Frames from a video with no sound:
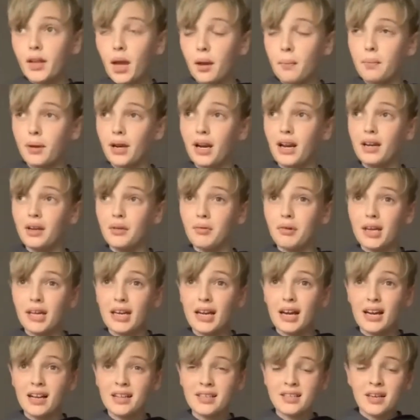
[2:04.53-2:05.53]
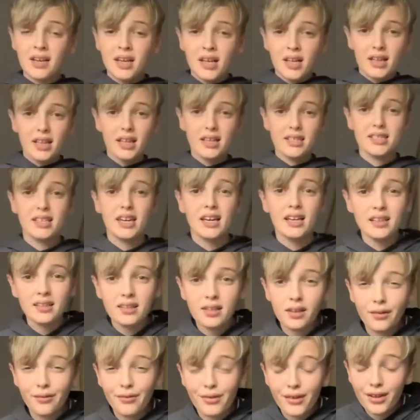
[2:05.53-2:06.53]
But anyway, guys, let's get into
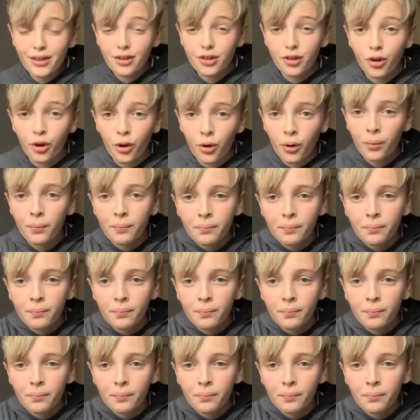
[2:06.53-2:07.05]
the video.